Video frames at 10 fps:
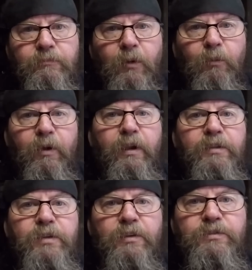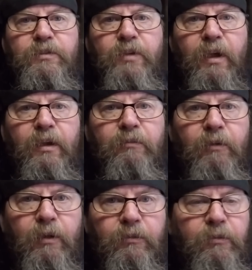We're going to test the tank
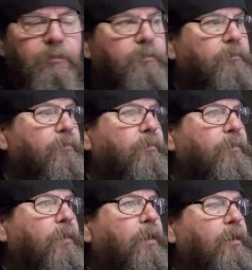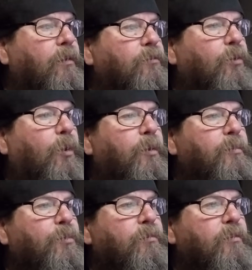vent. So I remove the